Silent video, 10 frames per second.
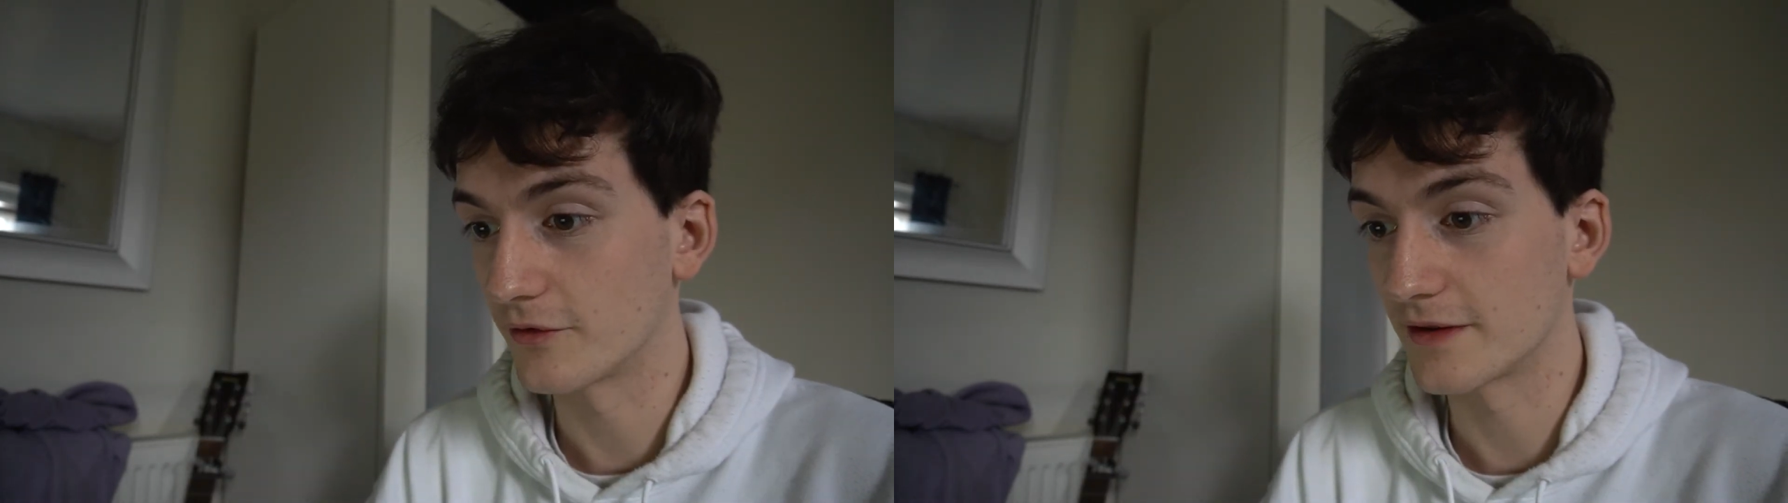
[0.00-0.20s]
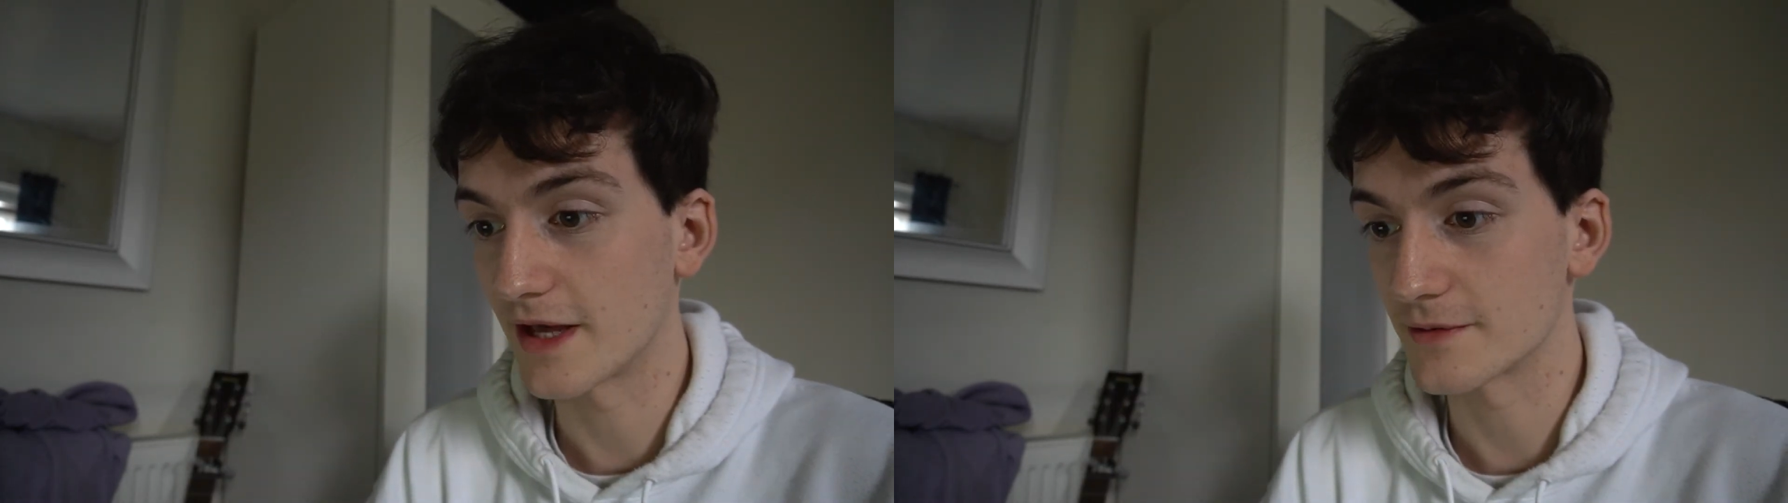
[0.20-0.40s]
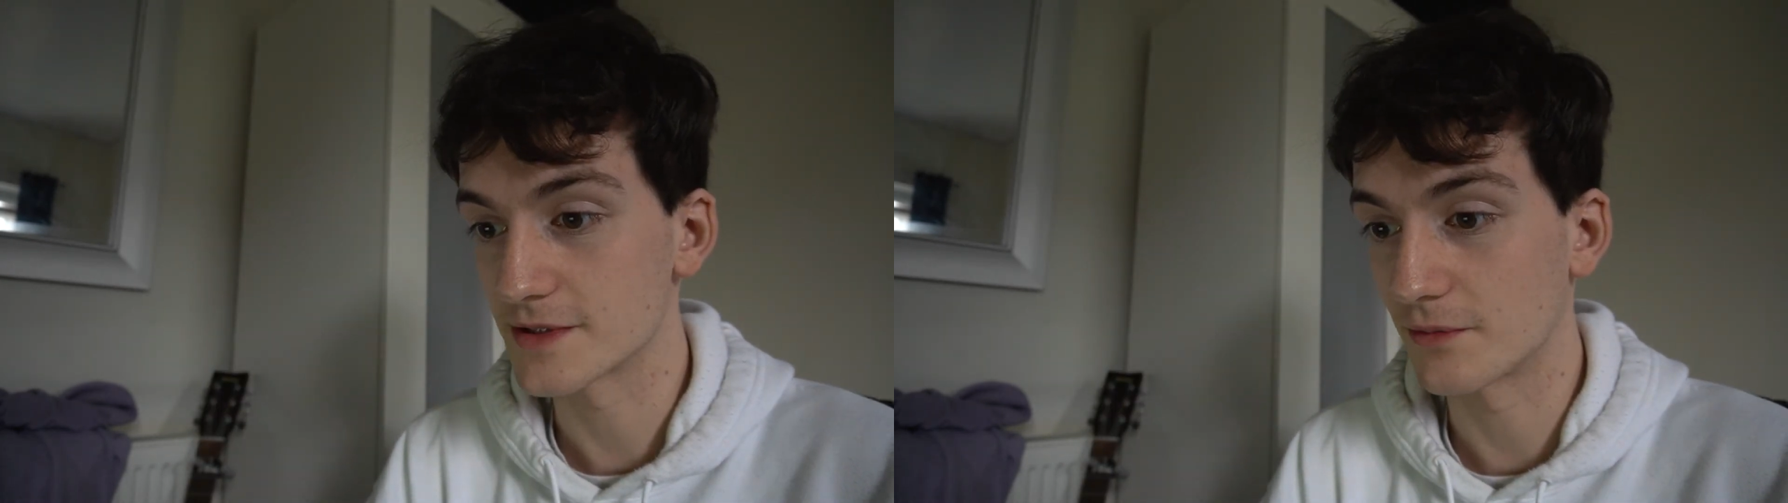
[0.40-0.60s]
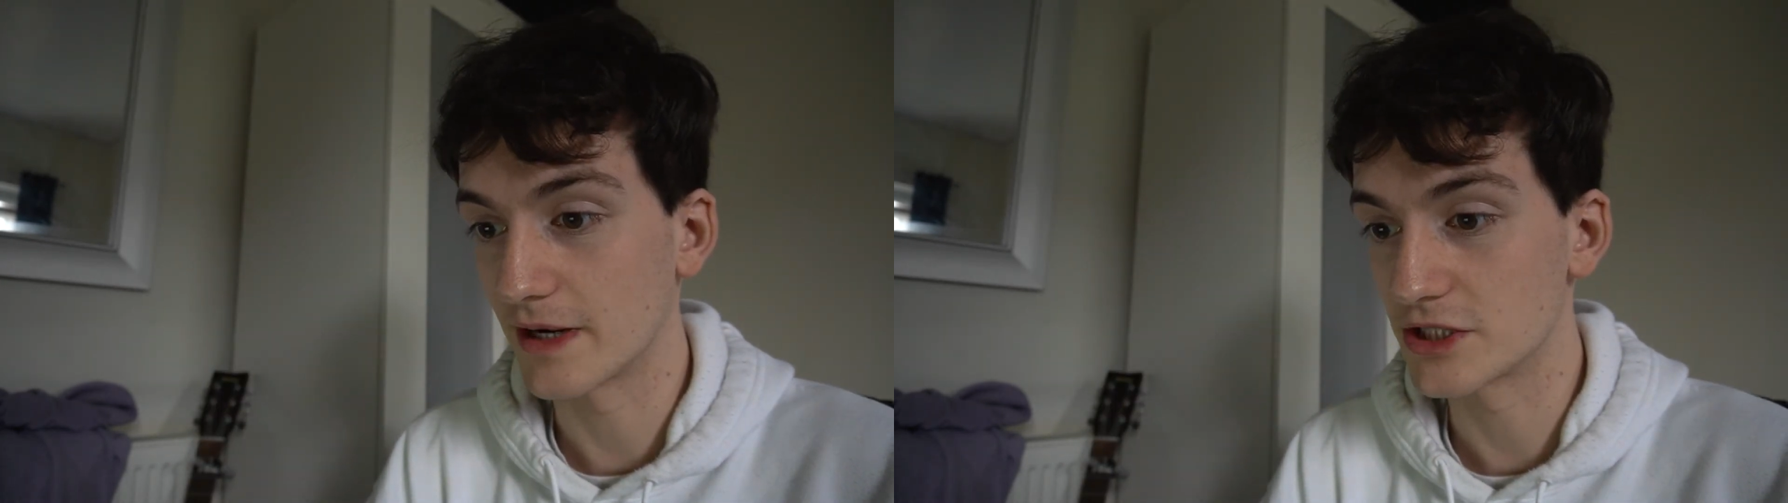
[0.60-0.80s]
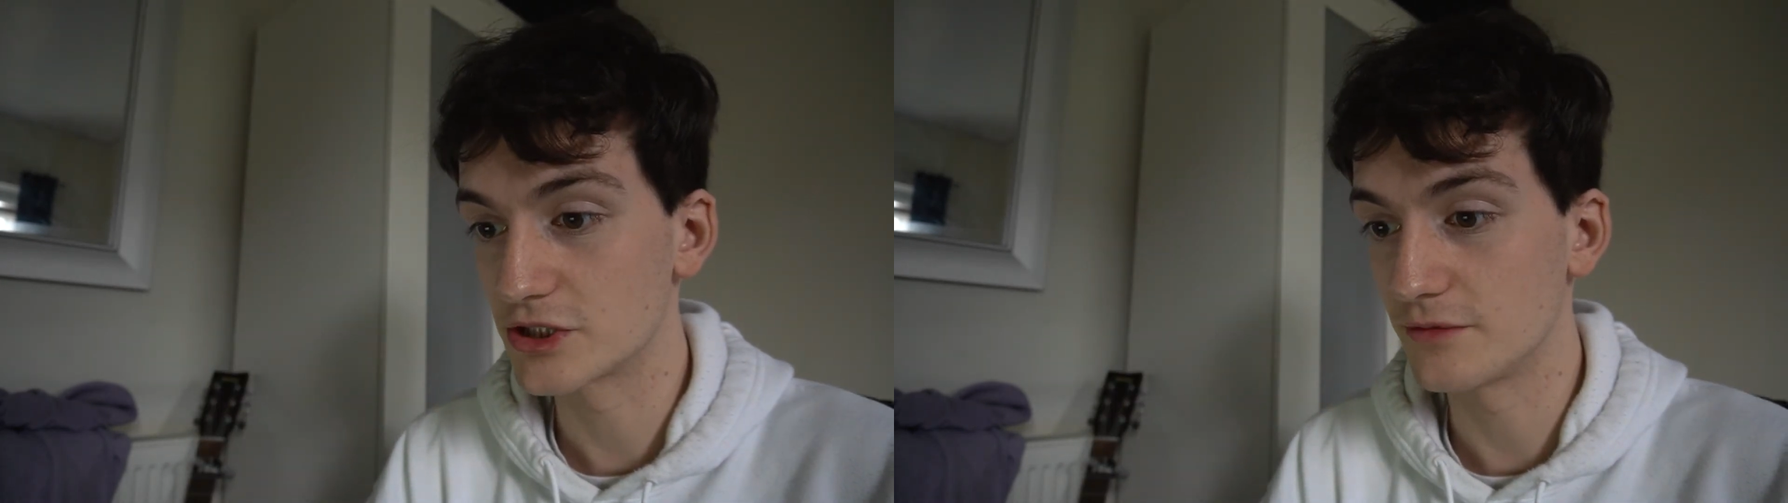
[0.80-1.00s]
that that was the way
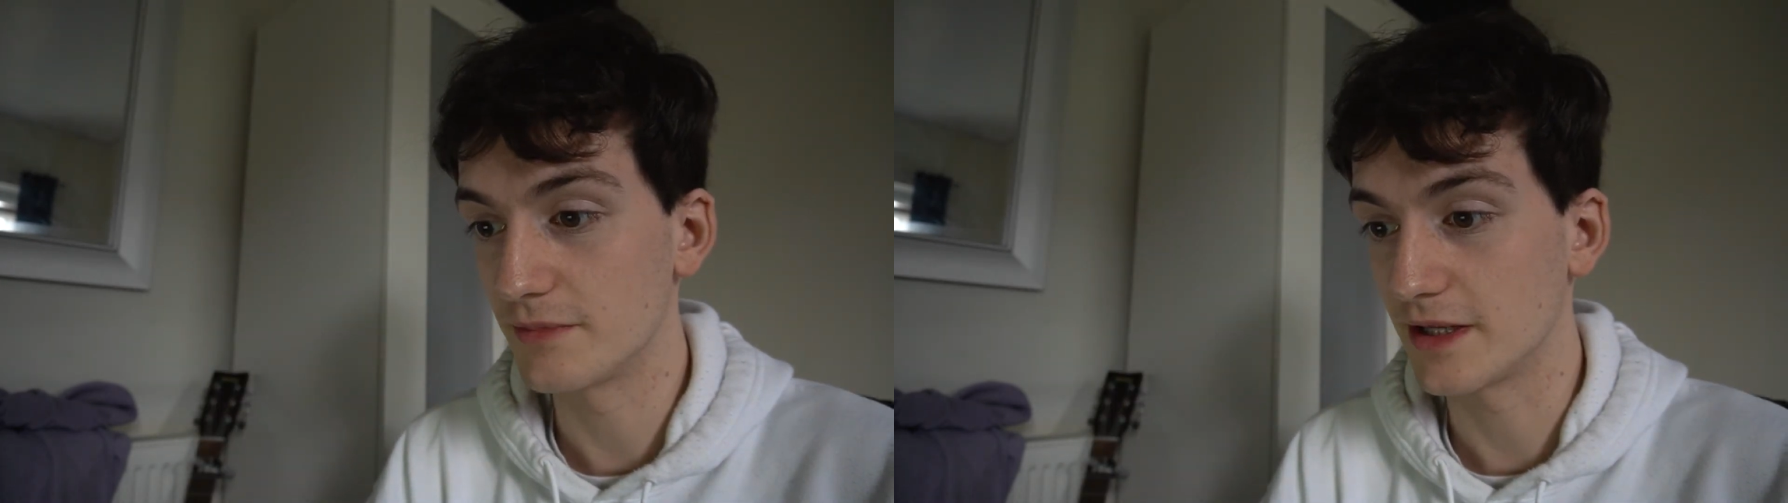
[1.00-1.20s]
it should be.